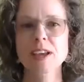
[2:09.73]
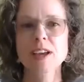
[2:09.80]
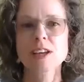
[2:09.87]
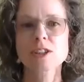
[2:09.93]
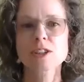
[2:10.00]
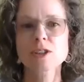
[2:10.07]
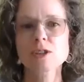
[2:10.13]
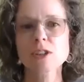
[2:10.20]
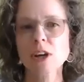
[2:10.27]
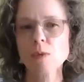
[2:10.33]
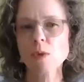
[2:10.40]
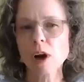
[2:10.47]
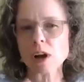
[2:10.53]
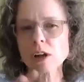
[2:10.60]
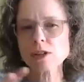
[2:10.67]
So
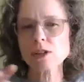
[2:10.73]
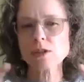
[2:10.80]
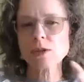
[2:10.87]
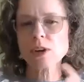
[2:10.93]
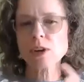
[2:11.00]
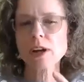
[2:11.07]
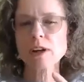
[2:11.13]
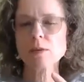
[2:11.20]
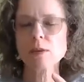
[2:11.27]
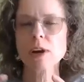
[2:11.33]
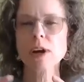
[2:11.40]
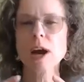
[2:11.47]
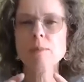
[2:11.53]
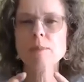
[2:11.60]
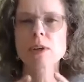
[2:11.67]
walk us through kind of what
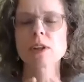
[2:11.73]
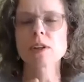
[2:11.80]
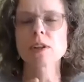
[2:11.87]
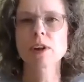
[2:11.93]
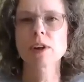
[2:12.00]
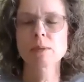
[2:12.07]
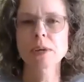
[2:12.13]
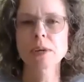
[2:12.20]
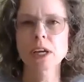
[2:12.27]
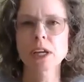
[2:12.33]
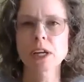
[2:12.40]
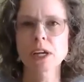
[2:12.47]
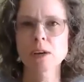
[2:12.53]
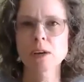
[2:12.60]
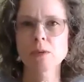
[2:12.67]
happened in the very
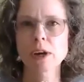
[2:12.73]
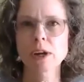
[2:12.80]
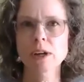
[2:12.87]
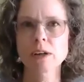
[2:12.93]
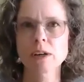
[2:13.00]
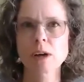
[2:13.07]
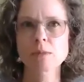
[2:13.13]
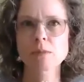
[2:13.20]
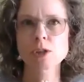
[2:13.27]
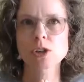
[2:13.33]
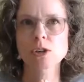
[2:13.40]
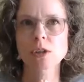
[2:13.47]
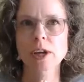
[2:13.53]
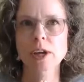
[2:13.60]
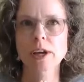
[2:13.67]
beginning, when I'm sure,
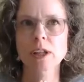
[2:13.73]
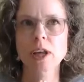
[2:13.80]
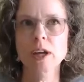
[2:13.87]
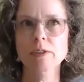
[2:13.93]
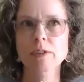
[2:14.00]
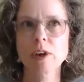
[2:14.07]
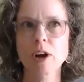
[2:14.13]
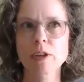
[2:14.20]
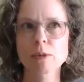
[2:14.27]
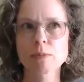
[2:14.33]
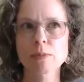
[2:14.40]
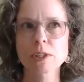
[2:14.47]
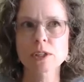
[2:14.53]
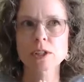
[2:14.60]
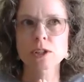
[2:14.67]
like a lot of other
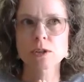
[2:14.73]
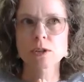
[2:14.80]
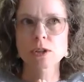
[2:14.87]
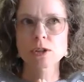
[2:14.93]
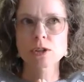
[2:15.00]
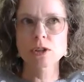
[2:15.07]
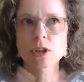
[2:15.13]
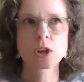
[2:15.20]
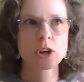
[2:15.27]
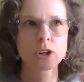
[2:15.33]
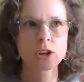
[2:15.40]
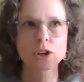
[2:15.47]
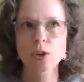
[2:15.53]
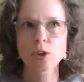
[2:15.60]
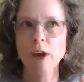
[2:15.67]
business owners,
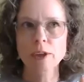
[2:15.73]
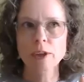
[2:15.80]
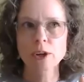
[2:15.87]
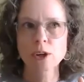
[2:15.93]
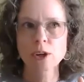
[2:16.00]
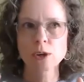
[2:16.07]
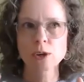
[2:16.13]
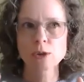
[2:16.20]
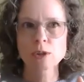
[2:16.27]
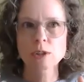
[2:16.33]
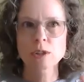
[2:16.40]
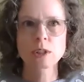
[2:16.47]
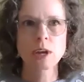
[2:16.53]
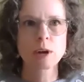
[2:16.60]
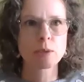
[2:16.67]
you got the
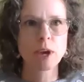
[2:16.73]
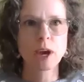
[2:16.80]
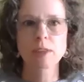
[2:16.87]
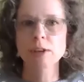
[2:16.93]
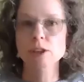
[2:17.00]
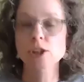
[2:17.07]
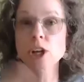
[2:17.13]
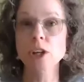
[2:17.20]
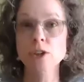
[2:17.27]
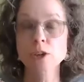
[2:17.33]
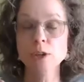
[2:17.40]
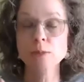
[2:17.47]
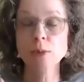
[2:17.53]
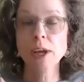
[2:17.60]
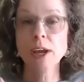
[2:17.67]
news that we had the shelter
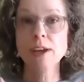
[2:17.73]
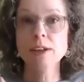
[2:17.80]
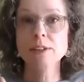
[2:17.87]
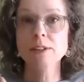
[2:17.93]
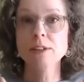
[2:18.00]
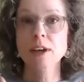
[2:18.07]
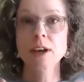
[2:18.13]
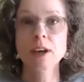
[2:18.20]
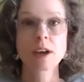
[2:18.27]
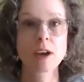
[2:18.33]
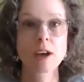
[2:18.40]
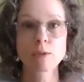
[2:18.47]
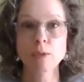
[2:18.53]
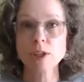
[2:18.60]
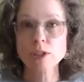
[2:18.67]
in place,
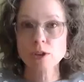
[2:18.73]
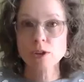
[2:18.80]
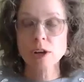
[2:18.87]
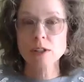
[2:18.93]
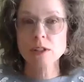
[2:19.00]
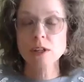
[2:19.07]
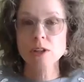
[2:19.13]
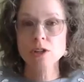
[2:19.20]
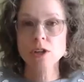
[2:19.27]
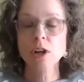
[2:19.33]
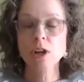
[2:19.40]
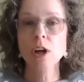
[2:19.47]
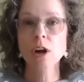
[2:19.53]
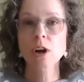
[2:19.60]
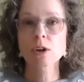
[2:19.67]
restaurants need to
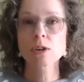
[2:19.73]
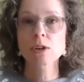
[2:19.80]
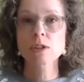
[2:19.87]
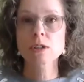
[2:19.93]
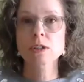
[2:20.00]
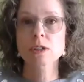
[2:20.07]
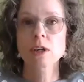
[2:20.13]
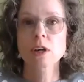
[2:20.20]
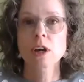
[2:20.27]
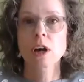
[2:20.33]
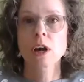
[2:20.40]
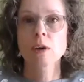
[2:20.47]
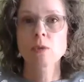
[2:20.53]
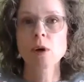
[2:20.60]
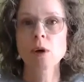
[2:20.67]
close.
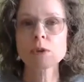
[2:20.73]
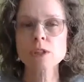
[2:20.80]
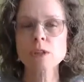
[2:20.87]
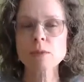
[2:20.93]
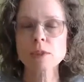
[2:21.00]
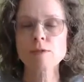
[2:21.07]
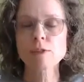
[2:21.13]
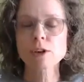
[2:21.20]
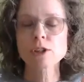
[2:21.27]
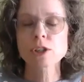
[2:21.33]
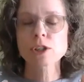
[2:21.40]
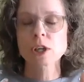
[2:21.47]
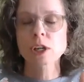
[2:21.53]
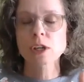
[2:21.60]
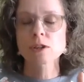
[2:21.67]
What were some of the first
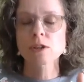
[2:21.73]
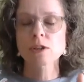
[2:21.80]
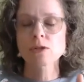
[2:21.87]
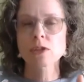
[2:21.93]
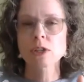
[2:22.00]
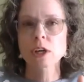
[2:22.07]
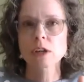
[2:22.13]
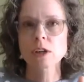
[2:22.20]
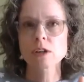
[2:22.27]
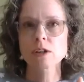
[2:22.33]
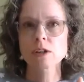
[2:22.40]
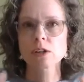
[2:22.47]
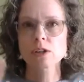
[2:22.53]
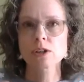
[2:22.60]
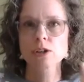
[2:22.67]
things you did
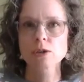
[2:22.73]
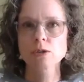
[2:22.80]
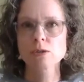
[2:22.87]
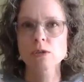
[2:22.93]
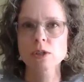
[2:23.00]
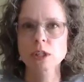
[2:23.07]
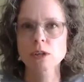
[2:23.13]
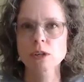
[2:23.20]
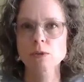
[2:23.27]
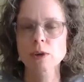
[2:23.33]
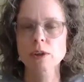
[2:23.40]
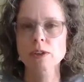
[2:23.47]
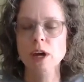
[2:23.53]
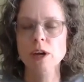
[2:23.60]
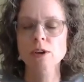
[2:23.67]
to deal
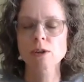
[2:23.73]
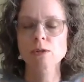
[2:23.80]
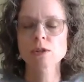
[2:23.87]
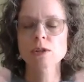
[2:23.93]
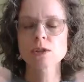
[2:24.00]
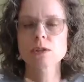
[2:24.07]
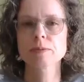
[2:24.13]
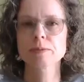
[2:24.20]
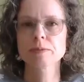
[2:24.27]
with that news?